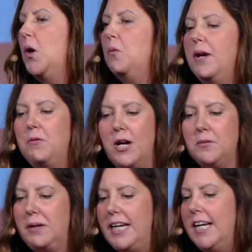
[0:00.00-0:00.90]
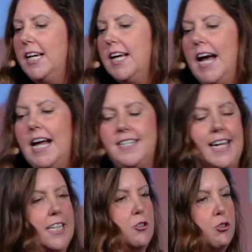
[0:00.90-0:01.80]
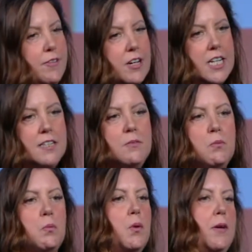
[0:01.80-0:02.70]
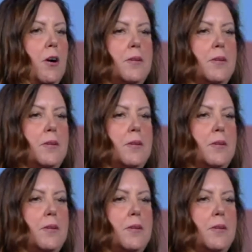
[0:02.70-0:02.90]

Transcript: We want to be data-driven. We want to